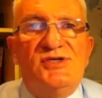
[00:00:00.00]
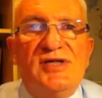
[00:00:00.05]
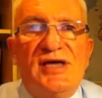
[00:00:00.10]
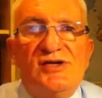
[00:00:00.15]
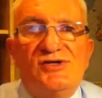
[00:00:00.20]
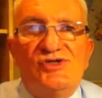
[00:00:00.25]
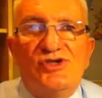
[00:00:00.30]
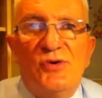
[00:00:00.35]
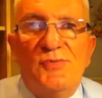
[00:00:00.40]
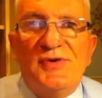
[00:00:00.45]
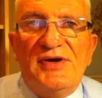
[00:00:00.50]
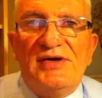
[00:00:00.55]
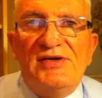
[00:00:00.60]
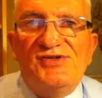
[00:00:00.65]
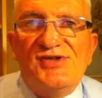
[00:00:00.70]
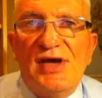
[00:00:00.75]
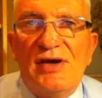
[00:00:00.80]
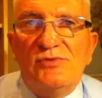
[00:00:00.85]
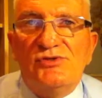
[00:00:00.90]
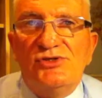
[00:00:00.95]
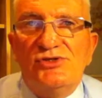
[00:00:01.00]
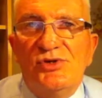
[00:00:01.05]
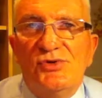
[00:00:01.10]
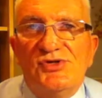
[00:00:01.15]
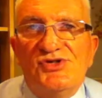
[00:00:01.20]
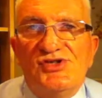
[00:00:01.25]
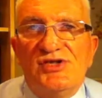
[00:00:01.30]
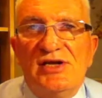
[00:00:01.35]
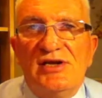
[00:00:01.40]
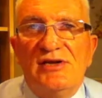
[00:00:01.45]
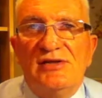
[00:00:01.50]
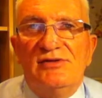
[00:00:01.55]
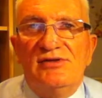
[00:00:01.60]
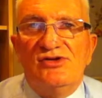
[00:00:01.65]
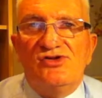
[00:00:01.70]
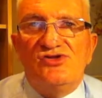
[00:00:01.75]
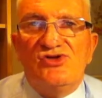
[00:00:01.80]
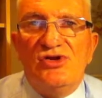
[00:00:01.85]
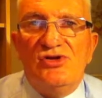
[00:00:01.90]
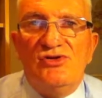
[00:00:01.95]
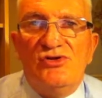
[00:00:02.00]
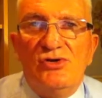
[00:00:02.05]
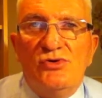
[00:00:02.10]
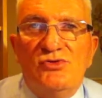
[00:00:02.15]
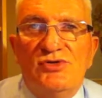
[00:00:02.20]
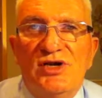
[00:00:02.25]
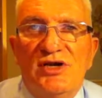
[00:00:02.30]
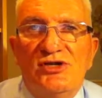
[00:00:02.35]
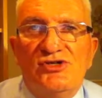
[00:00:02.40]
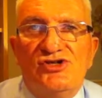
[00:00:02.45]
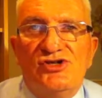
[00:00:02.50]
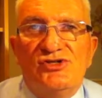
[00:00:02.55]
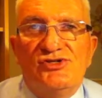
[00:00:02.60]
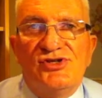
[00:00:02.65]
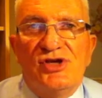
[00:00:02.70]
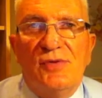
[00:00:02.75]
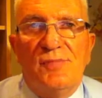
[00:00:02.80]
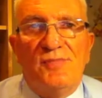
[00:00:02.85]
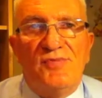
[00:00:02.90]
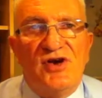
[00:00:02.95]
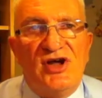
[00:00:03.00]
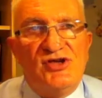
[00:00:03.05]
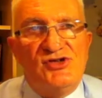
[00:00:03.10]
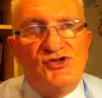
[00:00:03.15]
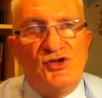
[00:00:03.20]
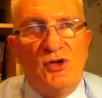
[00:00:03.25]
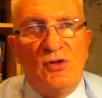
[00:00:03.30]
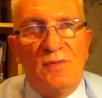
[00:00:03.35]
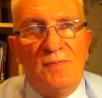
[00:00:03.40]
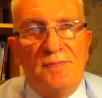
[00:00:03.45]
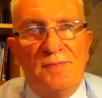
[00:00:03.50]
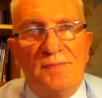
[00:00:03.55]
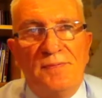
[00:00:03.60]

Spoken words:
Today's topic is how to do a steel industry due diligence appraisal.